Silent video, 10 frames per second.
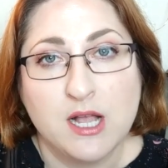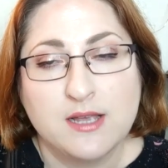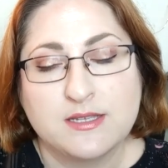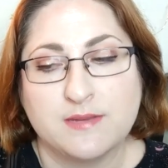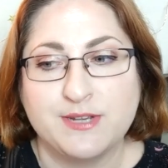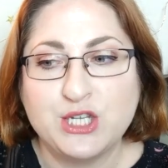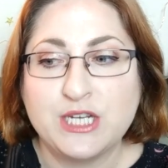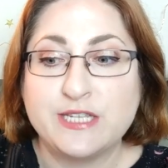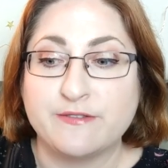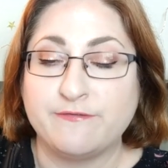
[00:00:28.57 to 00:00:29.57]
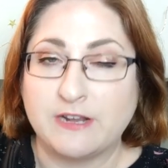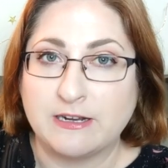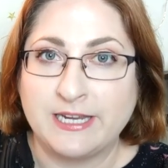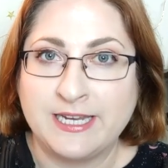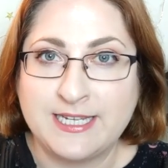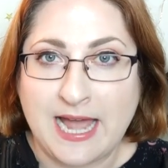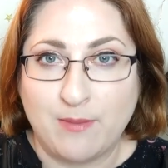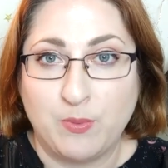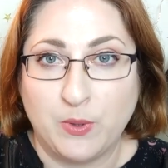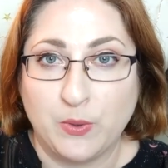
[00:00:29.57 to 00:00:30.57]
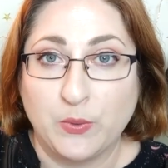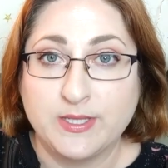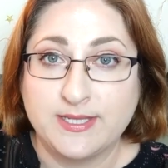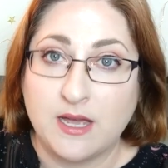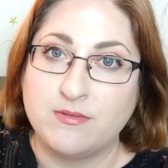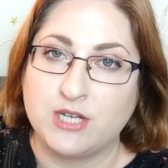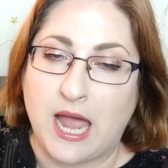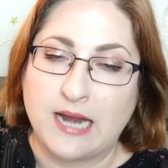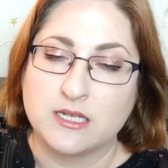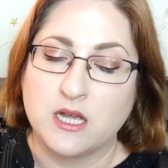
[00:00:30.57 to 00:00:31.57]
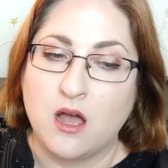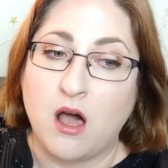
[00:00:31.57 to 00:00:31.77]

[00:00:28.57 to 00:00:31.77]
Submission is a very taboo subject.